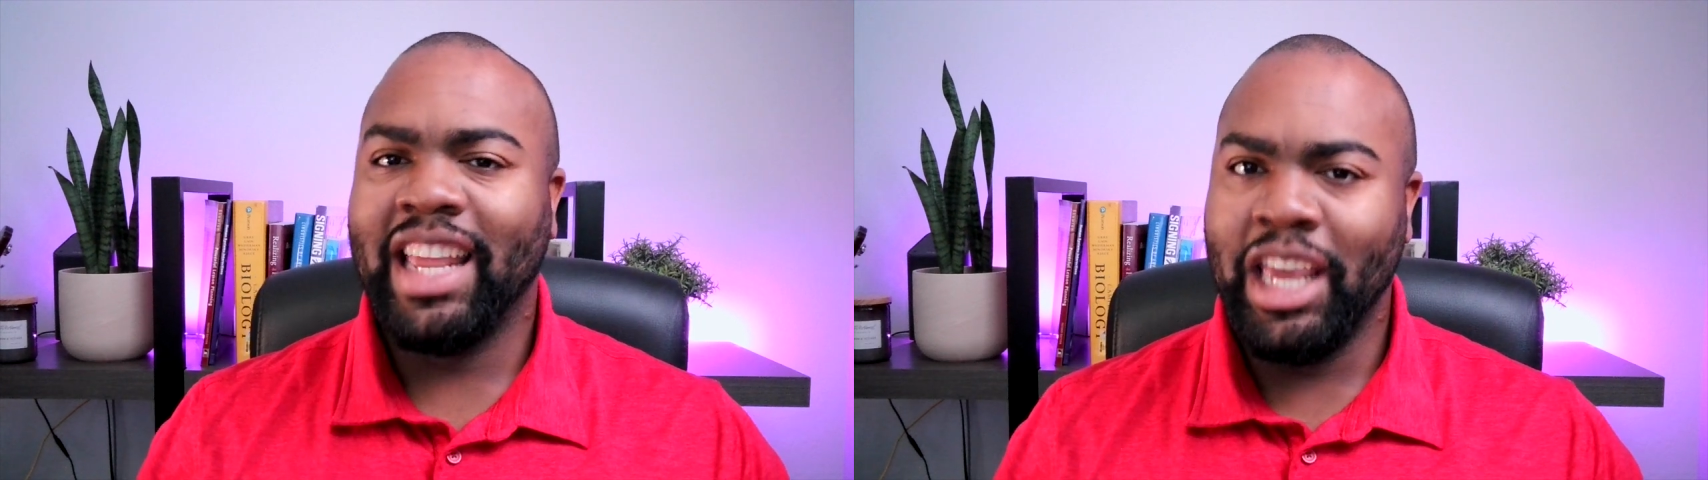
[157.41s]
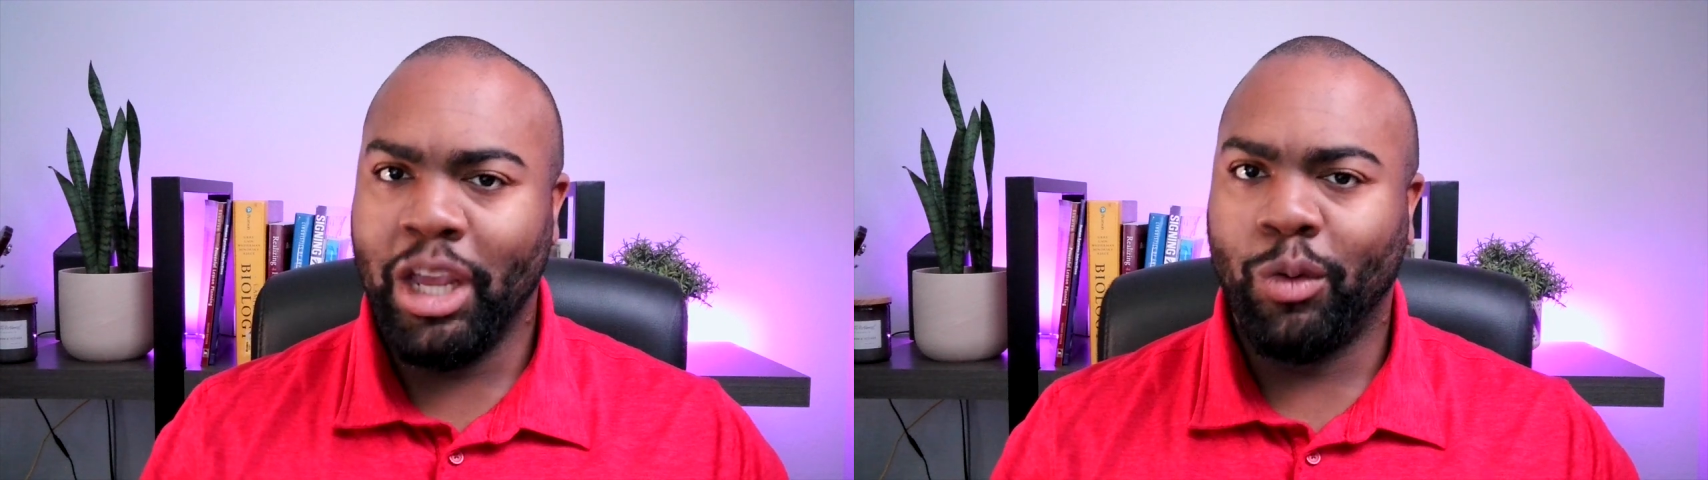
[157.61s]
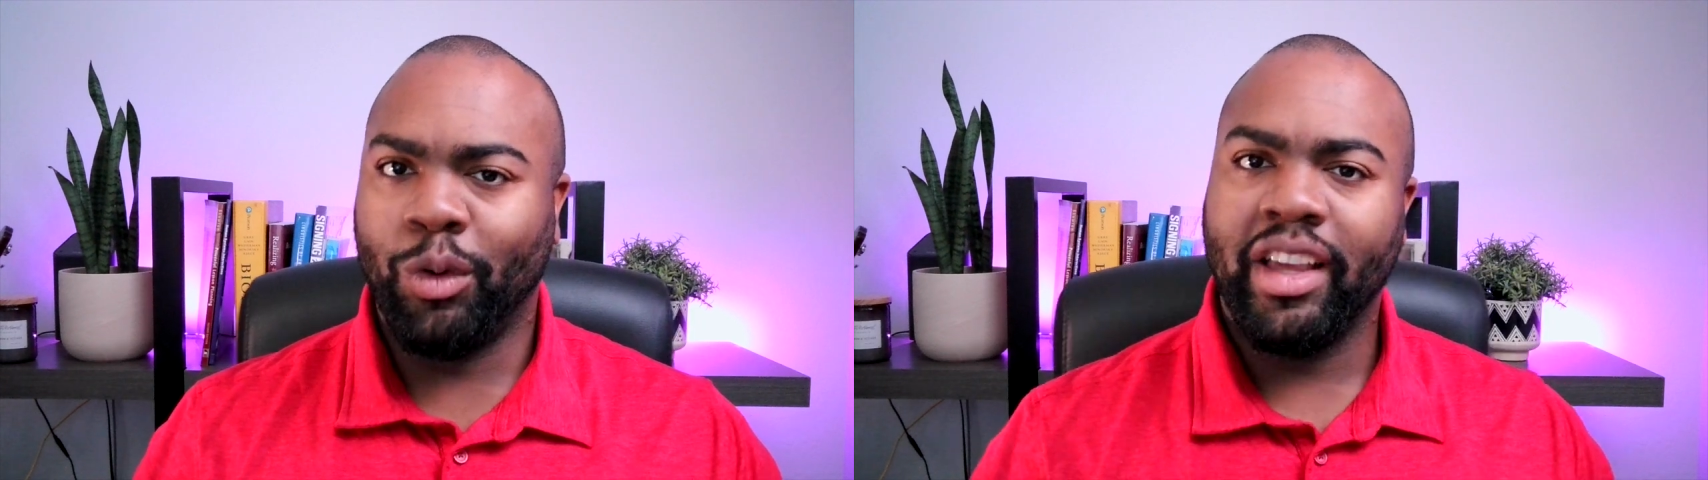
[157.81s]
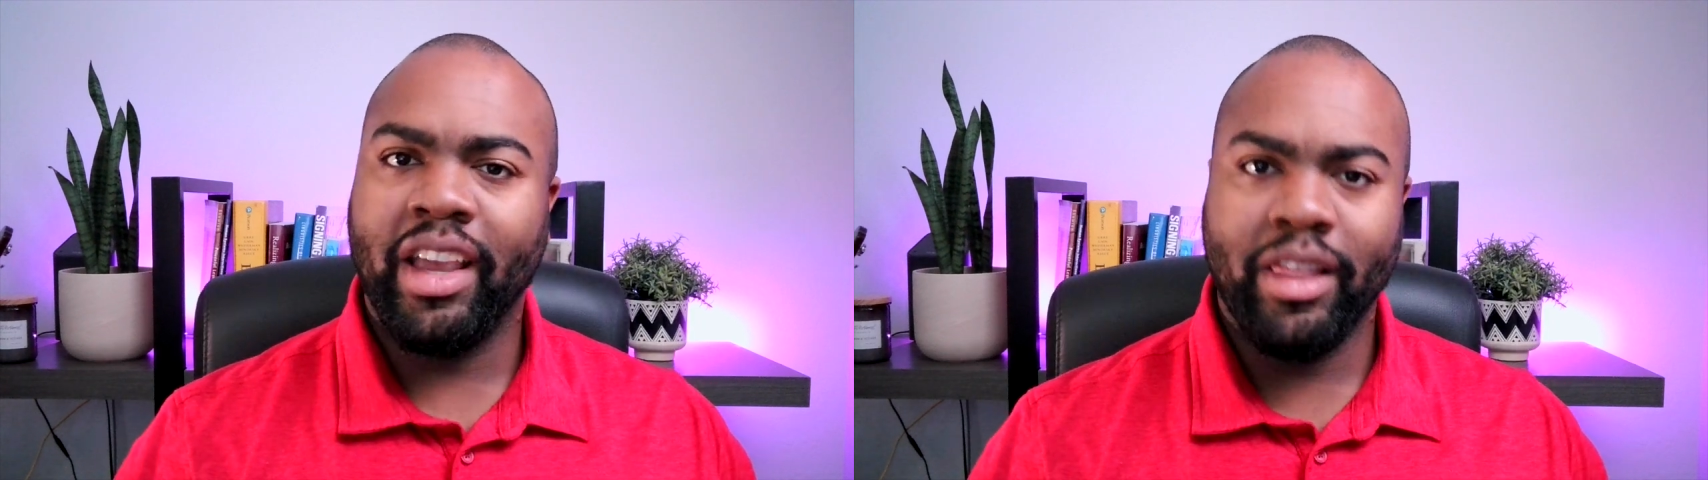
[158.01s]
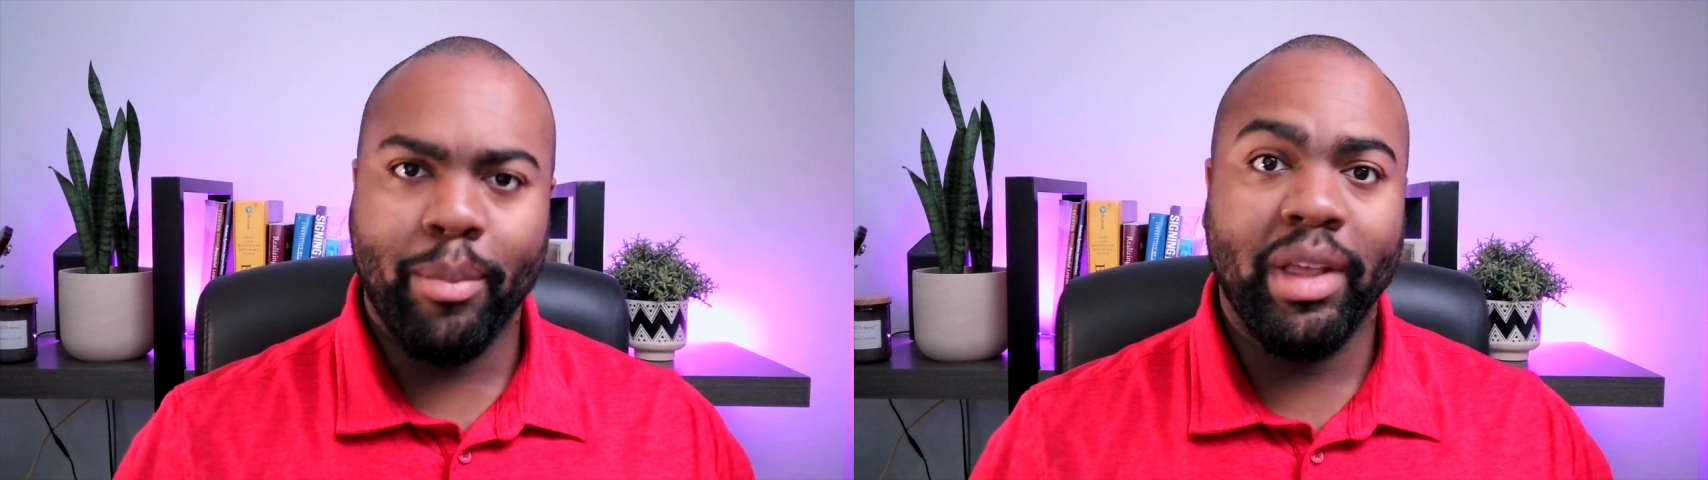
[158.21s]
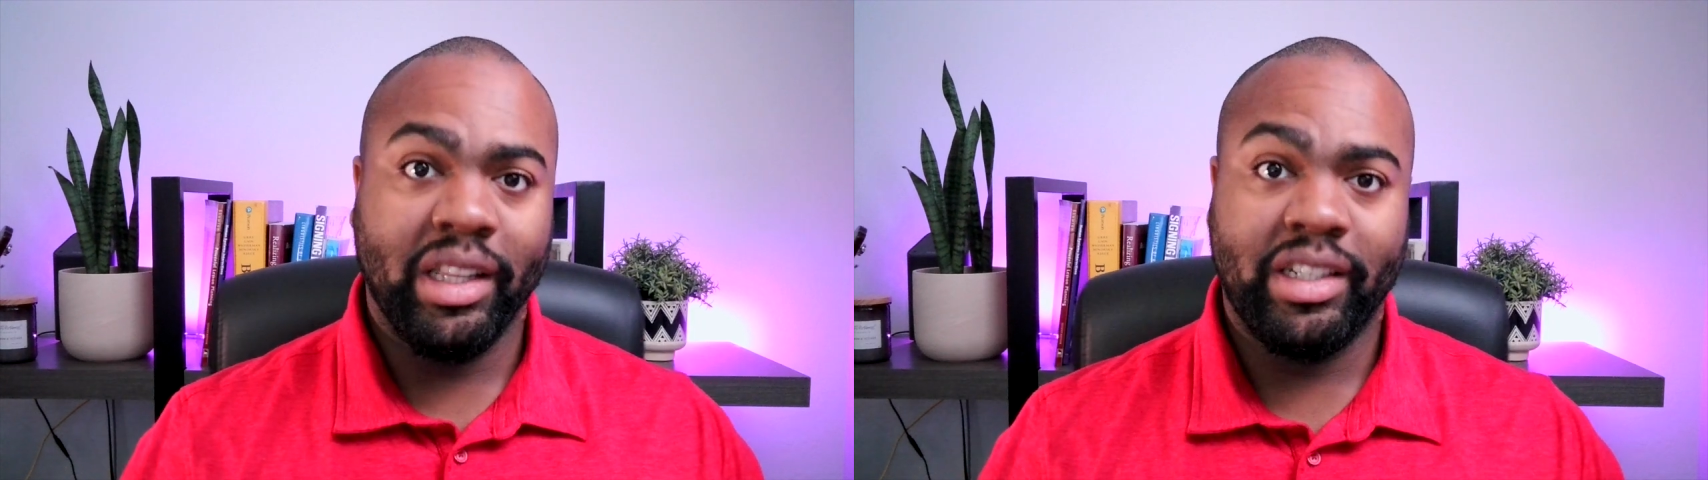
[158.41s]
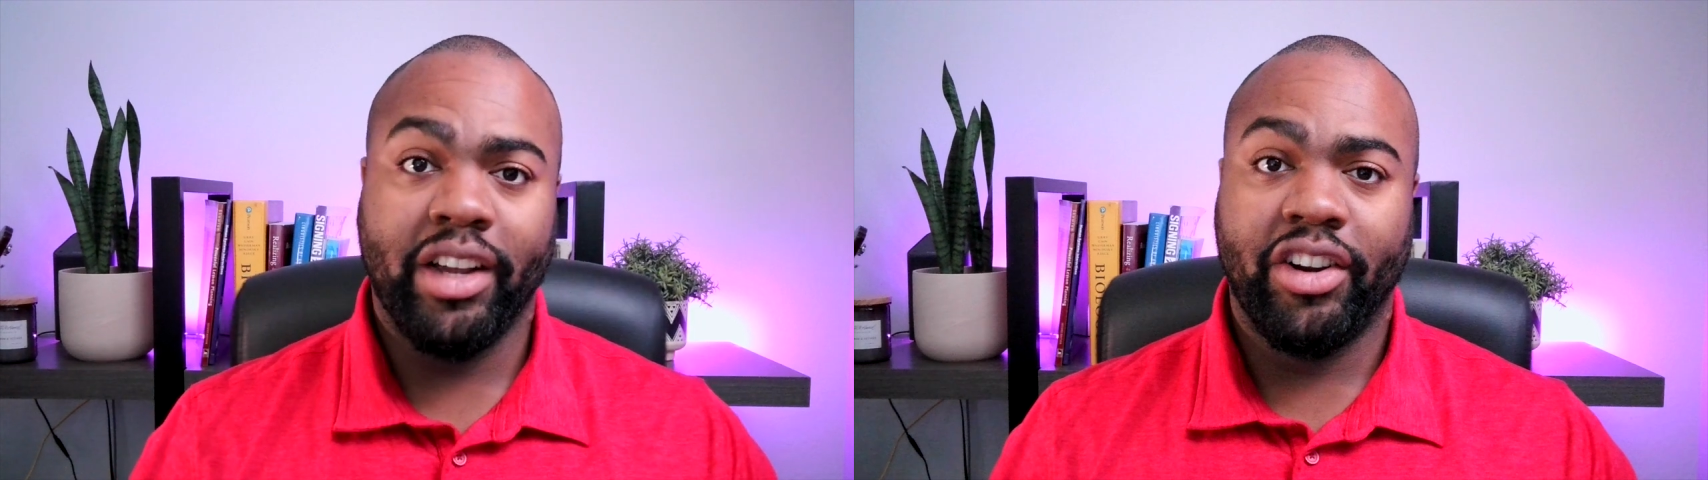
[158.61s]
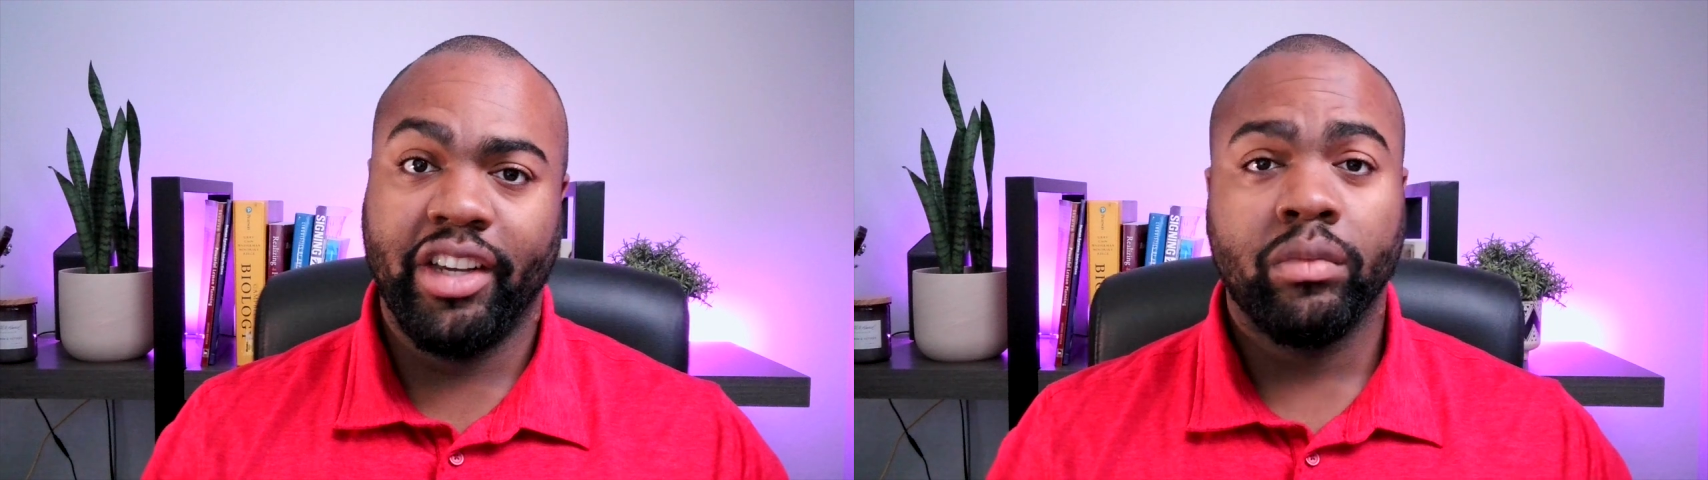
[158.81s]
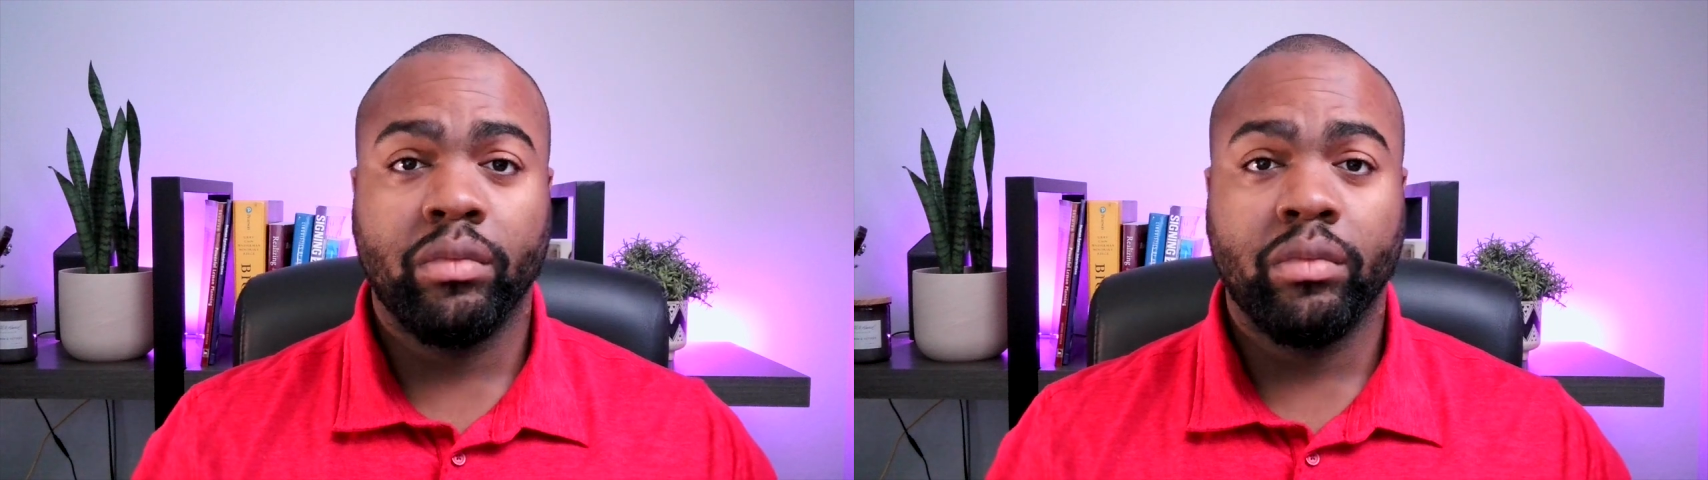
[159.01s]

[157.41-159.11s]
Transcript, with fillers: equal in the military.